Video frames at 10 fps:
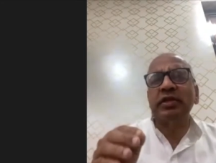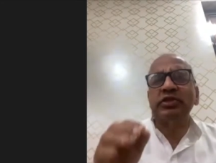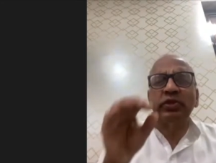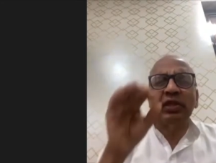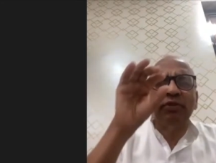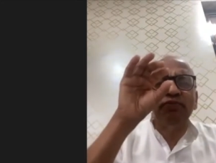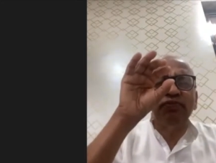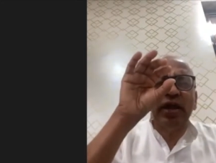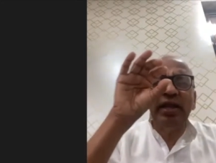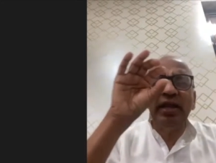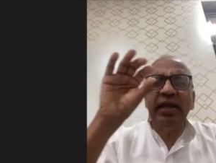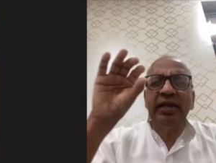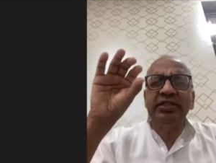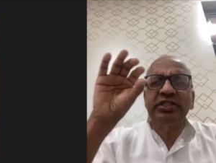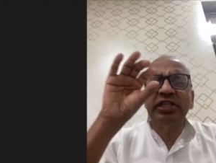So that fine
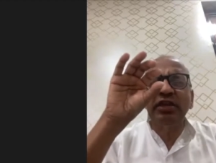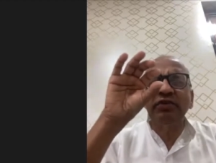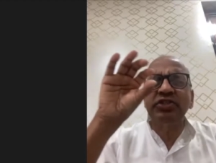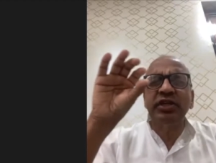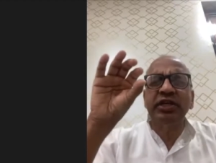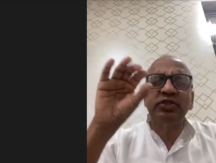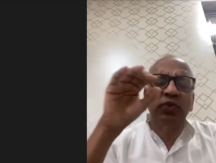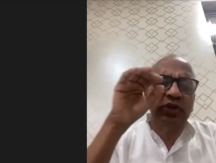distinguishing is what